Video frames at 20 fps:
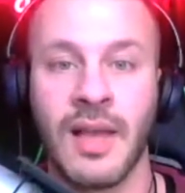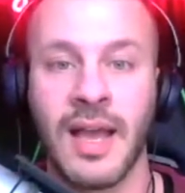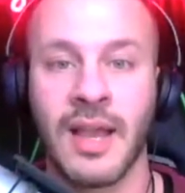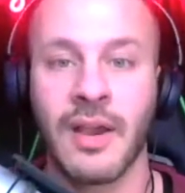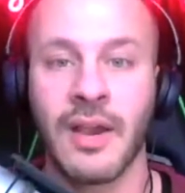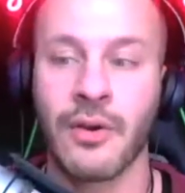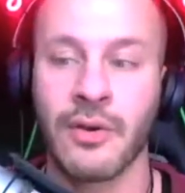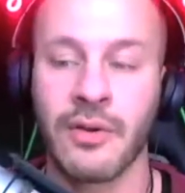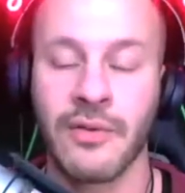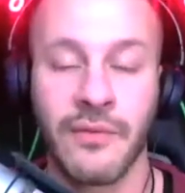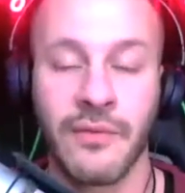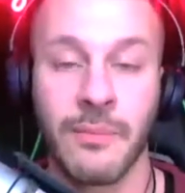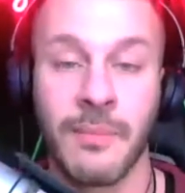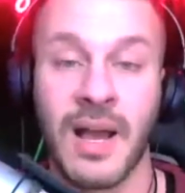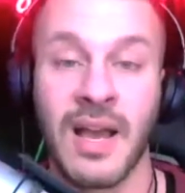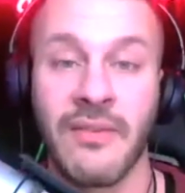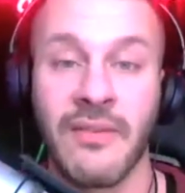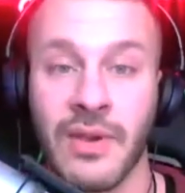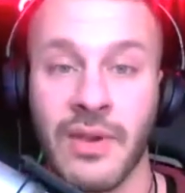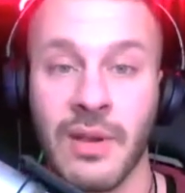I heard it from
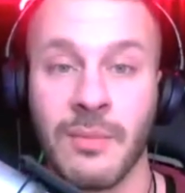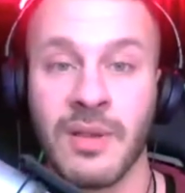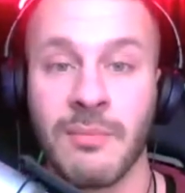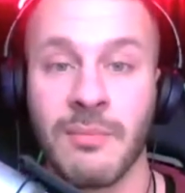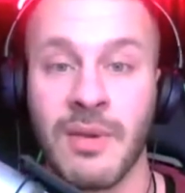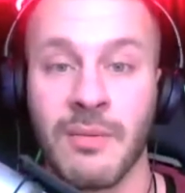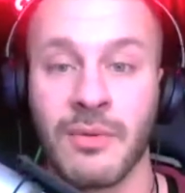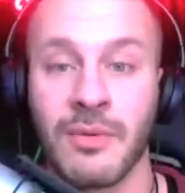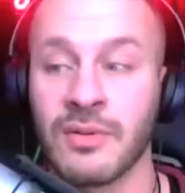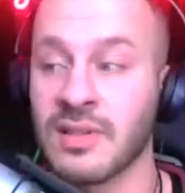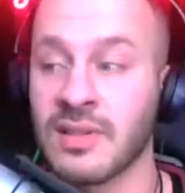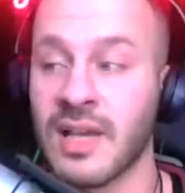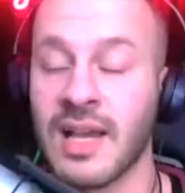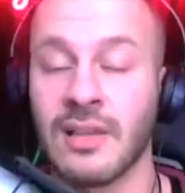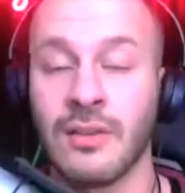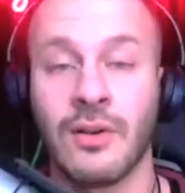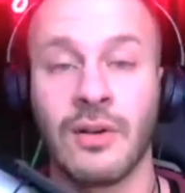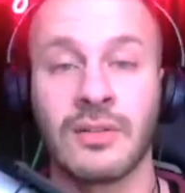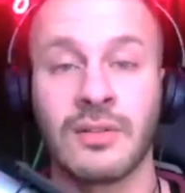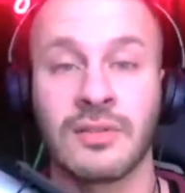my family members. I
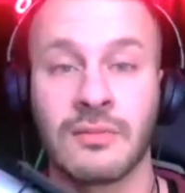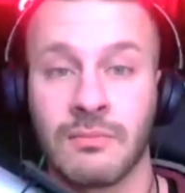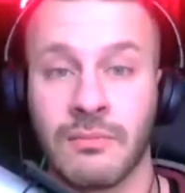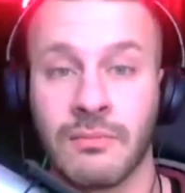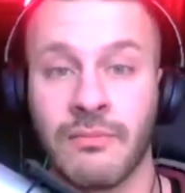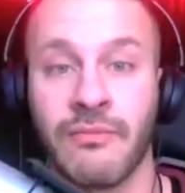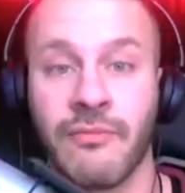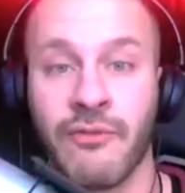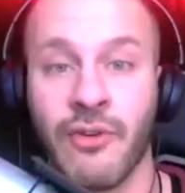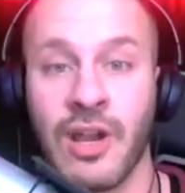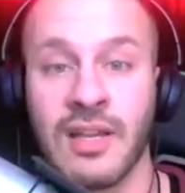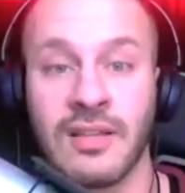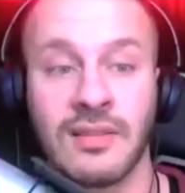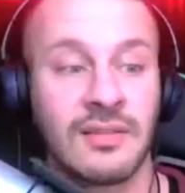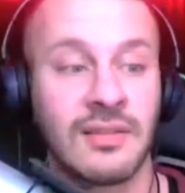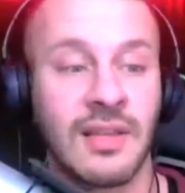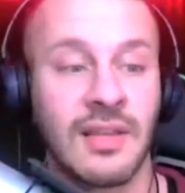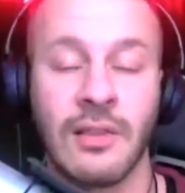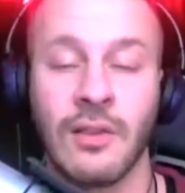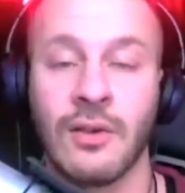lost
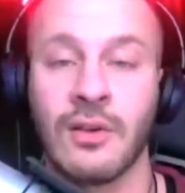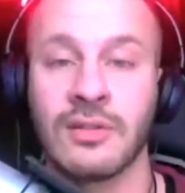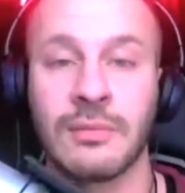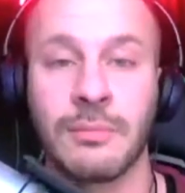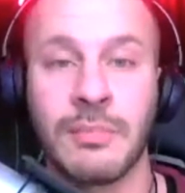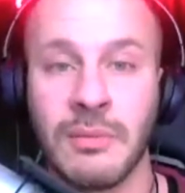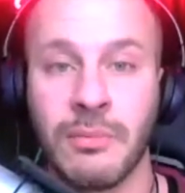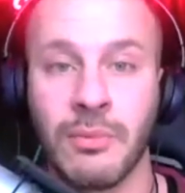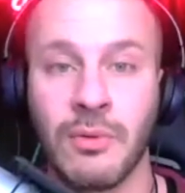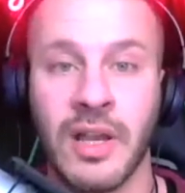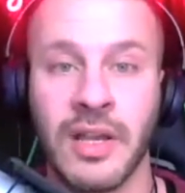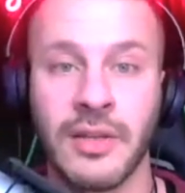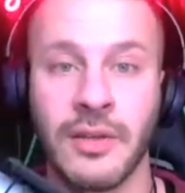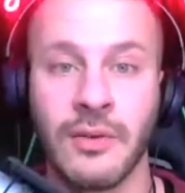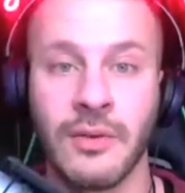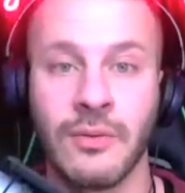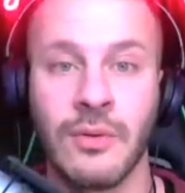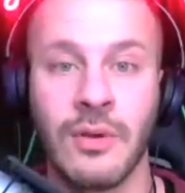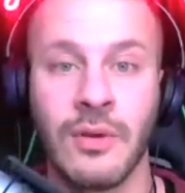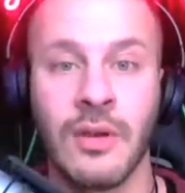friends. I lost people I
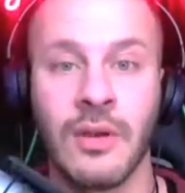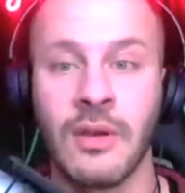knew.